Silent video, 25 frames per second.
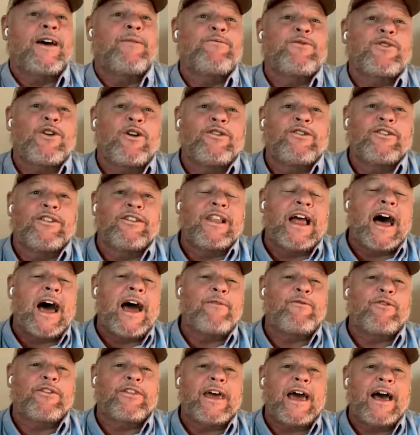I'm on
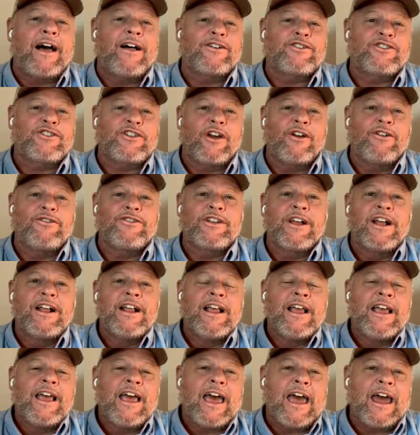live with Alex Jones,
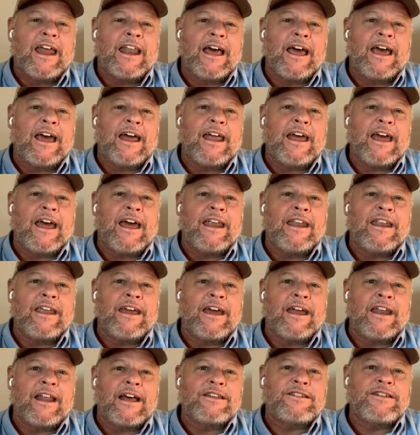and and
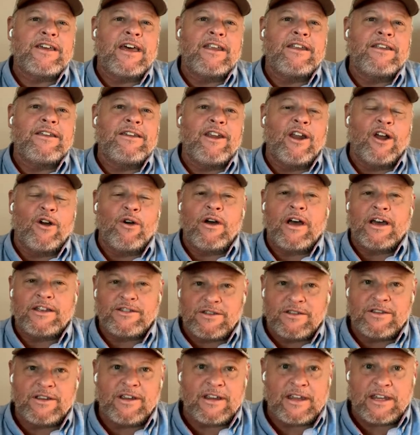and I said, you know,
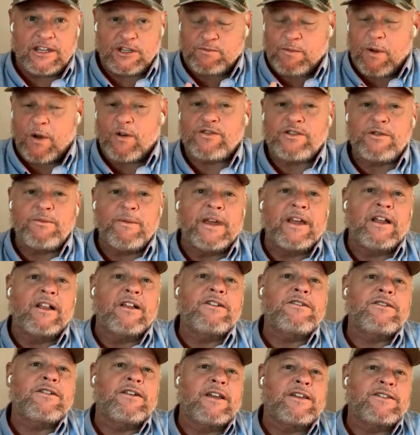I, yeah, he spoke some
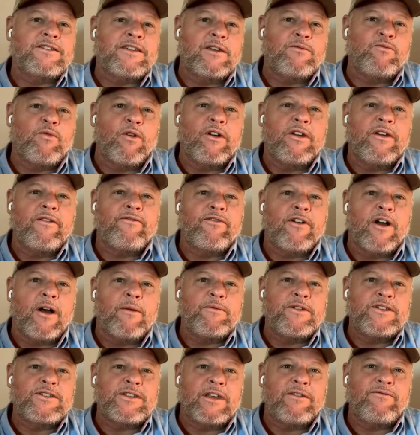English, and I said, "Where are you
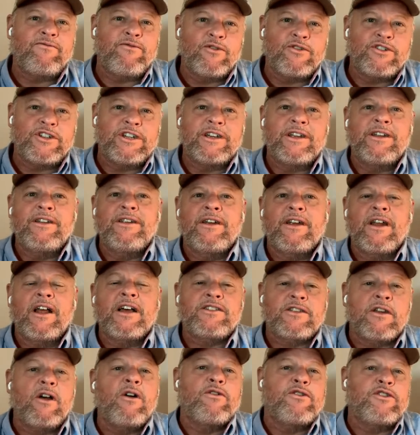from?" He said, "Fujian."
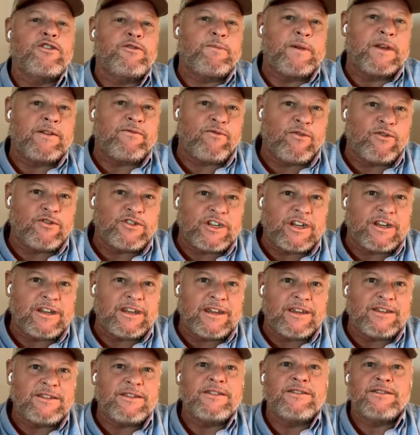I said, "Oh, you speak
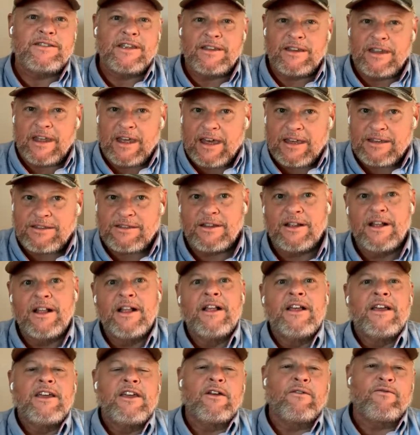Fujianese?" He said, "Yes."
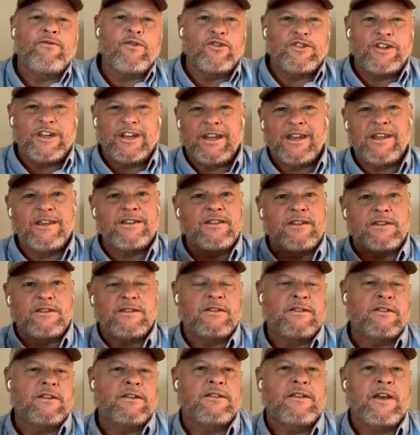You know, Fujianese
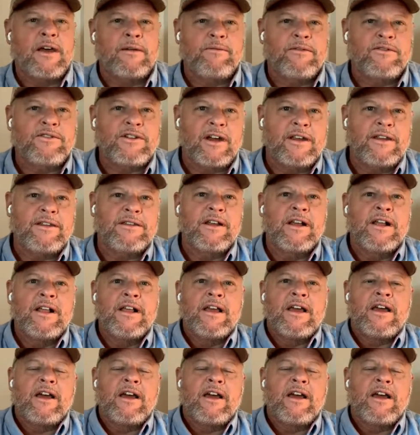is a type of Chinese.